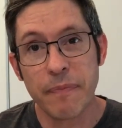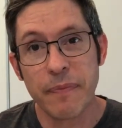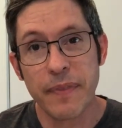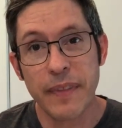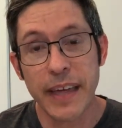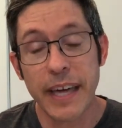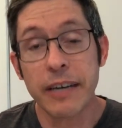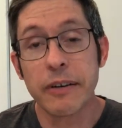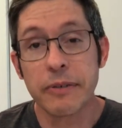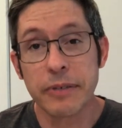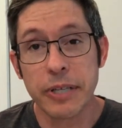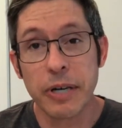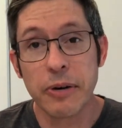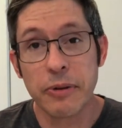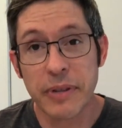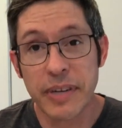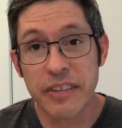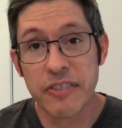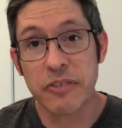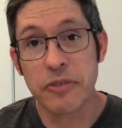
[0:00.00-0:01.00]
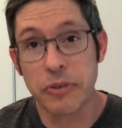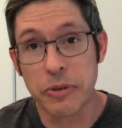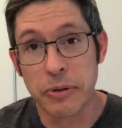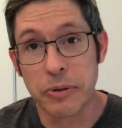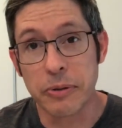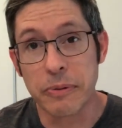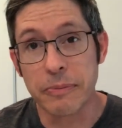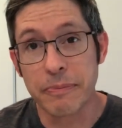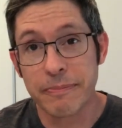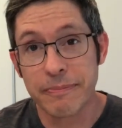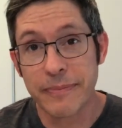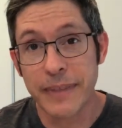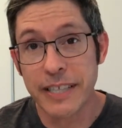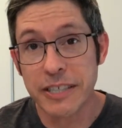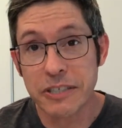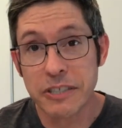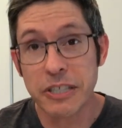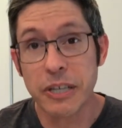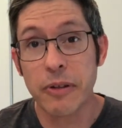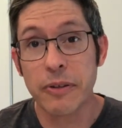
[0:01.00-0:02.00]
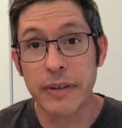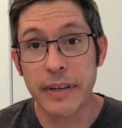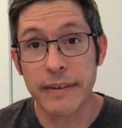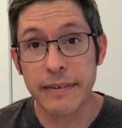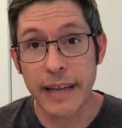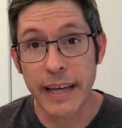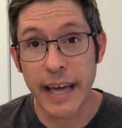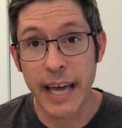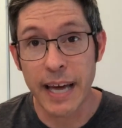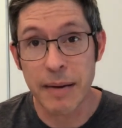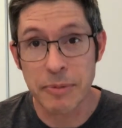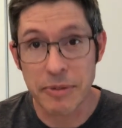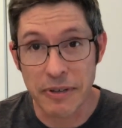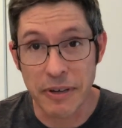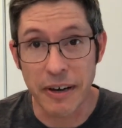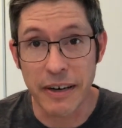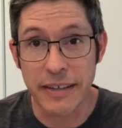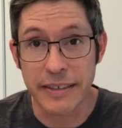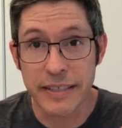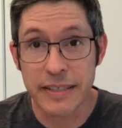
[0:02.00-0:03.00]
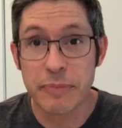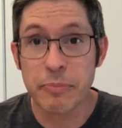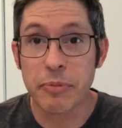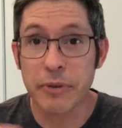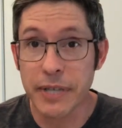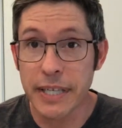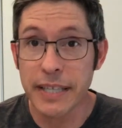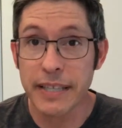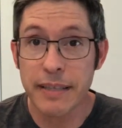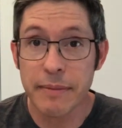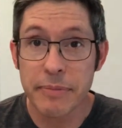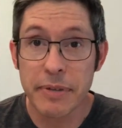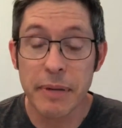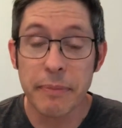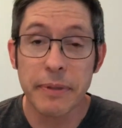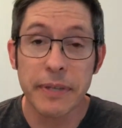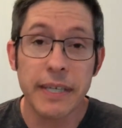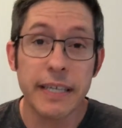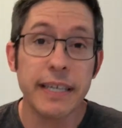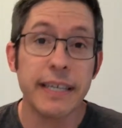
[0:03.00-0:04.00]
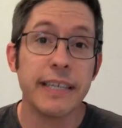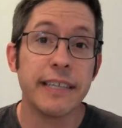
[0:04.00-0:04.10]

They don't know that it's you. They just know that Amazon is bringing them something,